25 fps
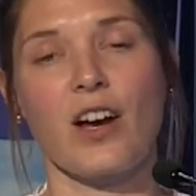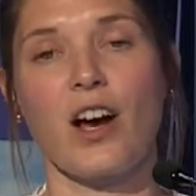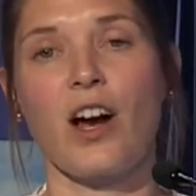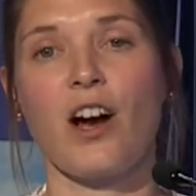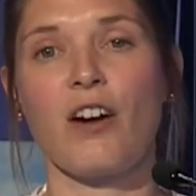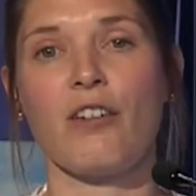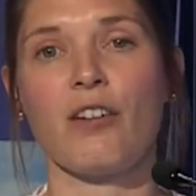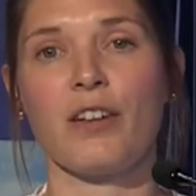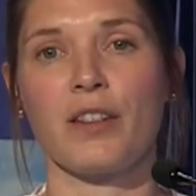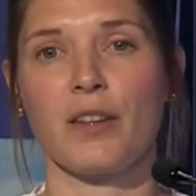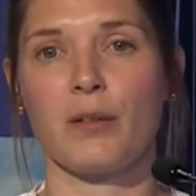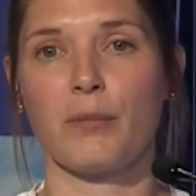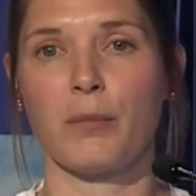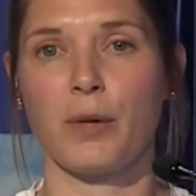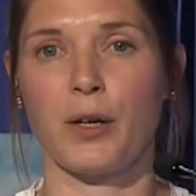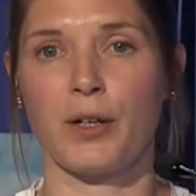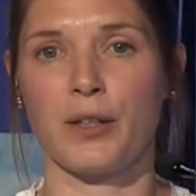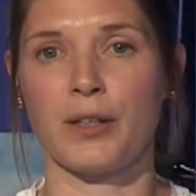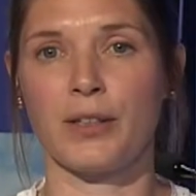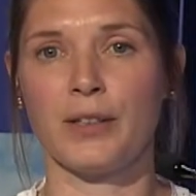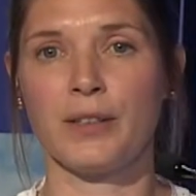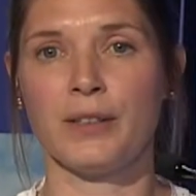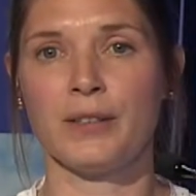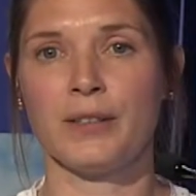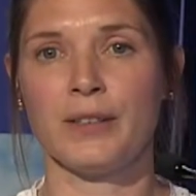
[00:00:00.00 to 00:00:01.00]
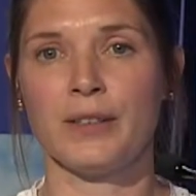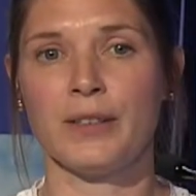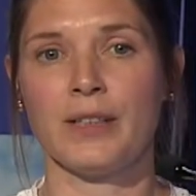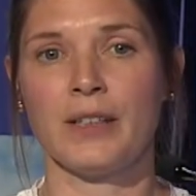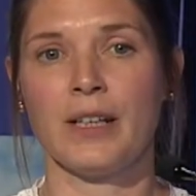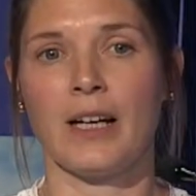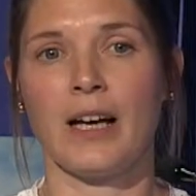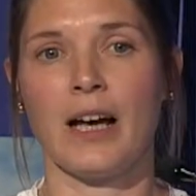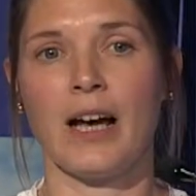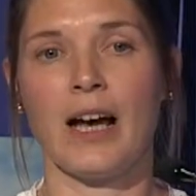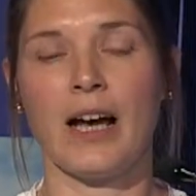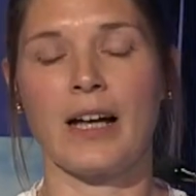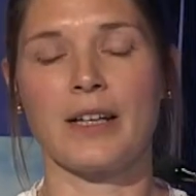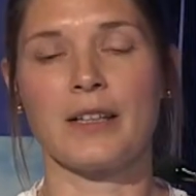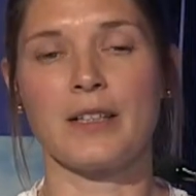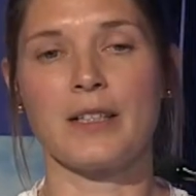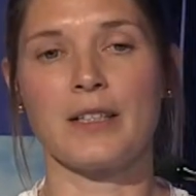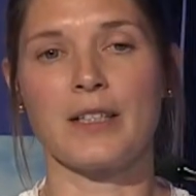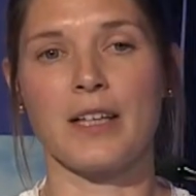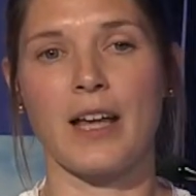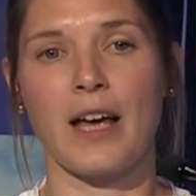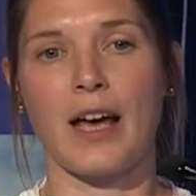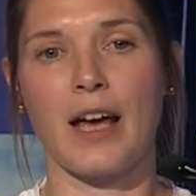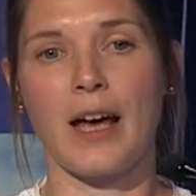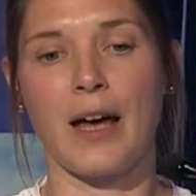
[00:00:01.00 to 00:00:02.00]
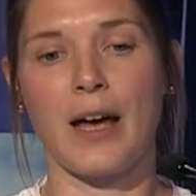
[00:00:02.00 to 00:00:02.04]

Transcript: are in the model, and